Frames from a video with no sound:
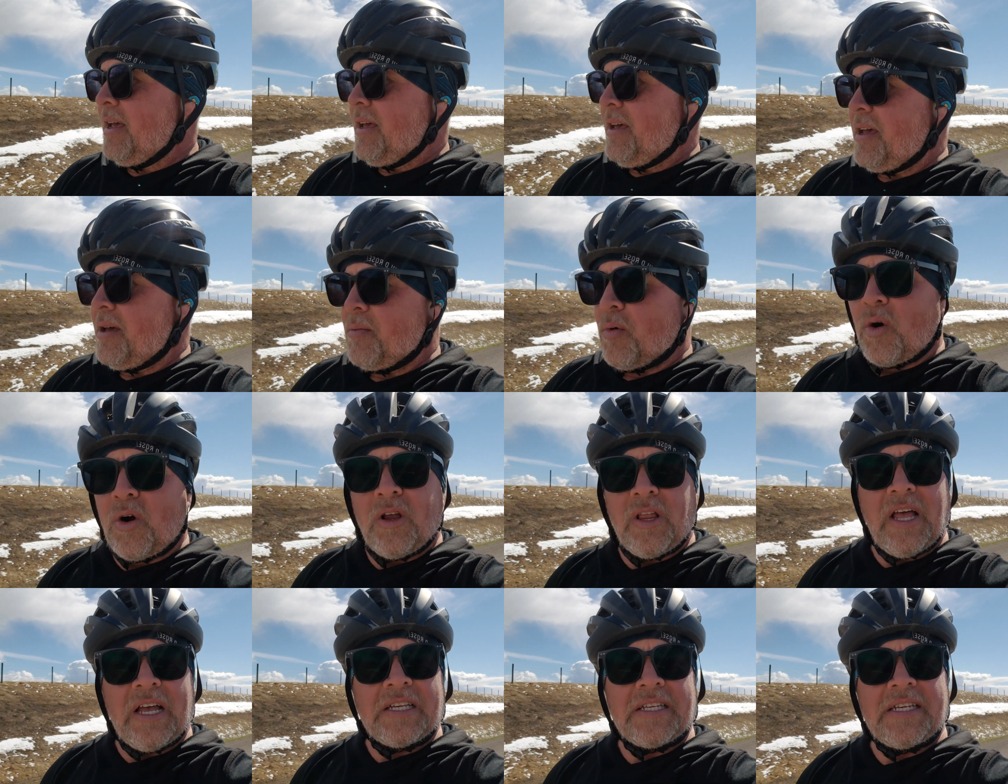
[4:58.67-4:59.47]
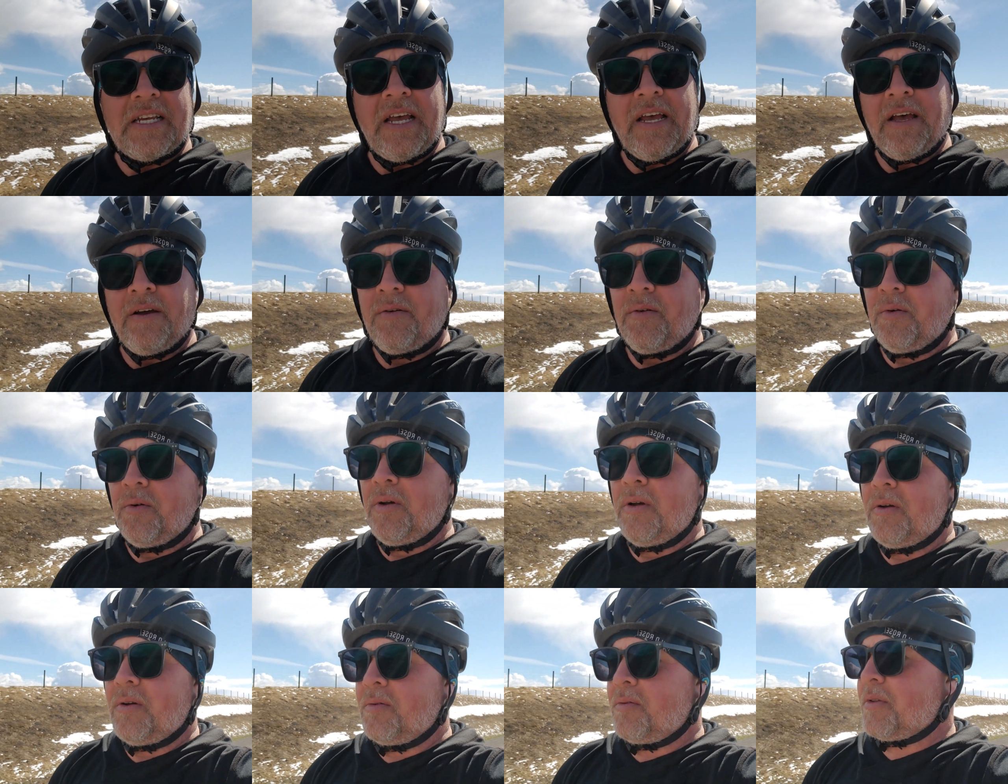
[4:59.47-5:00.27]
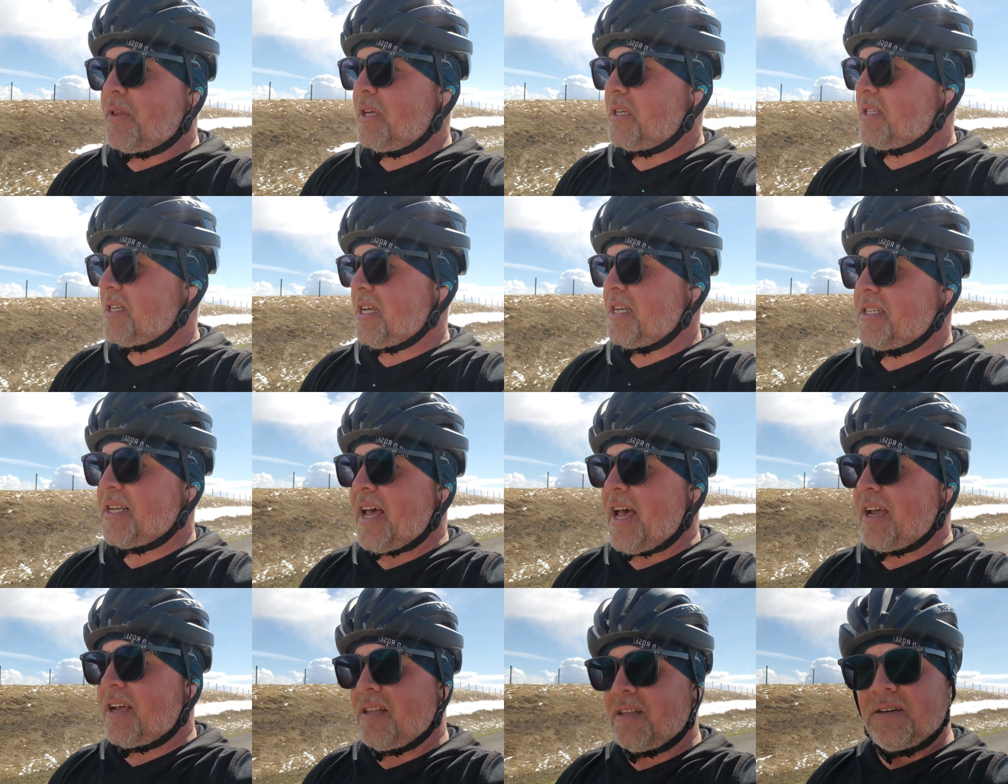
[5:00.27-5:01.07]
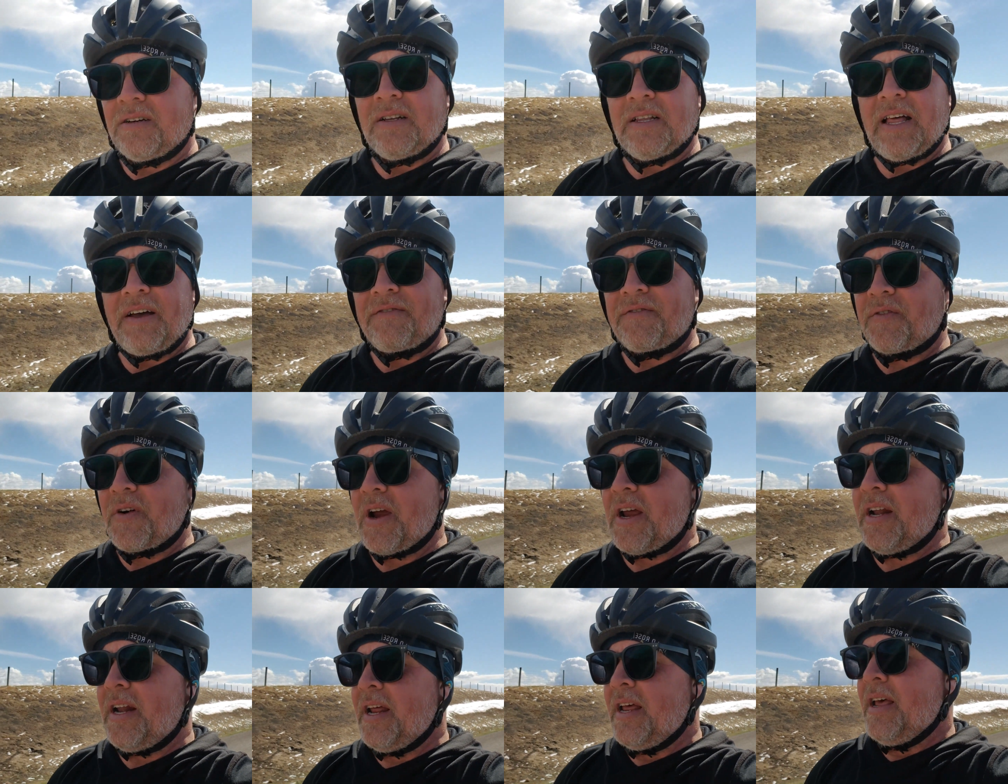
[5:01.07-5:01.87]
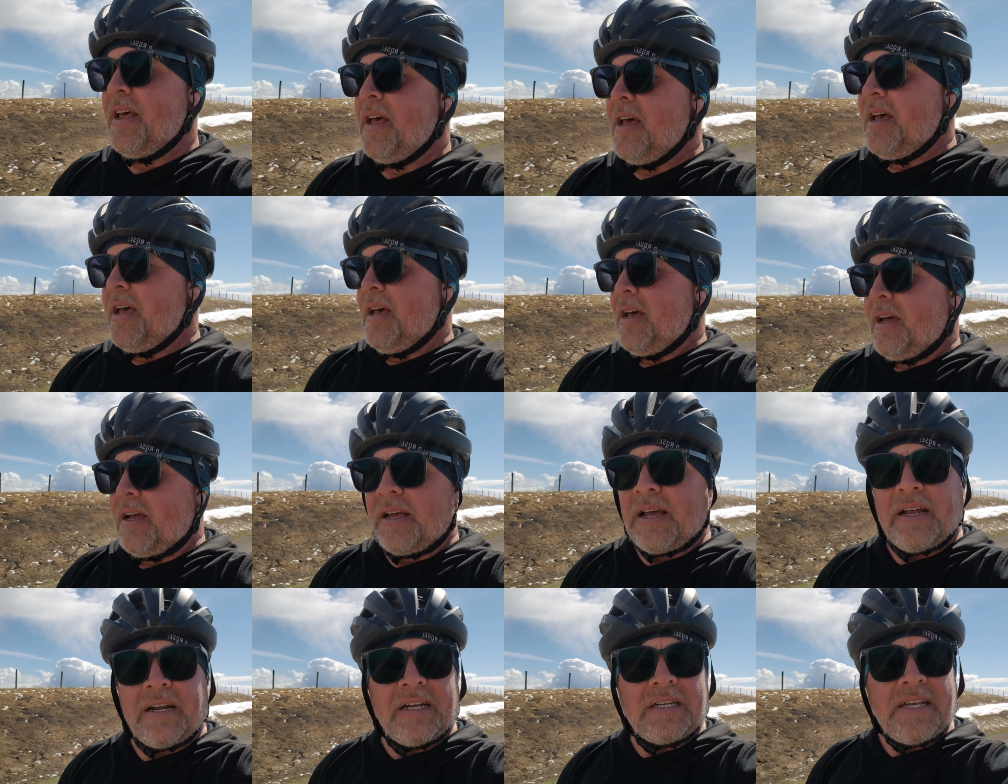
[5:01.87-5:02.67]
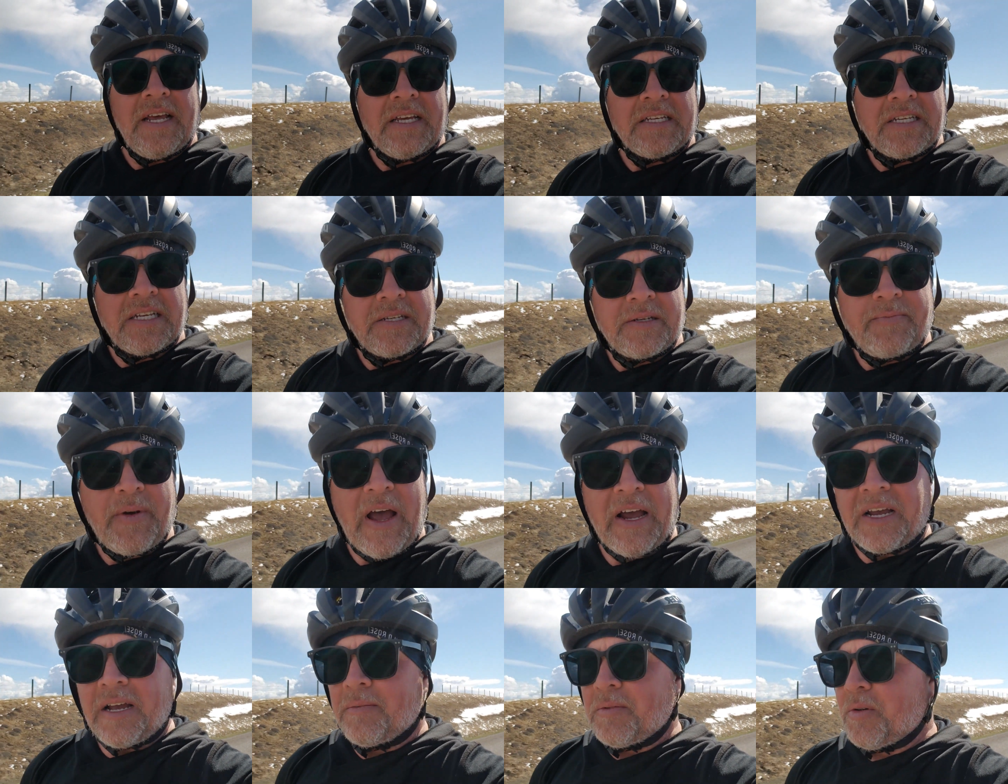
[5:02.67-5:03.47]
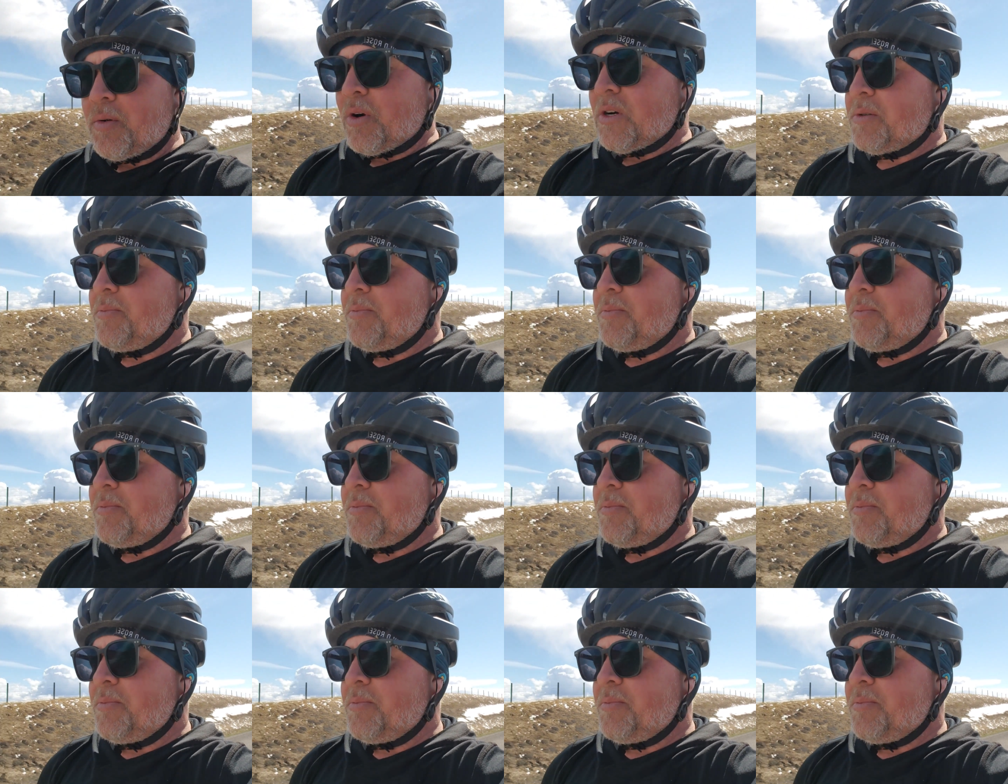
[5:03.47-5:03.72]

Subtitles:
And more or less with a zigzag, a little left-right, kind of takes us back up towards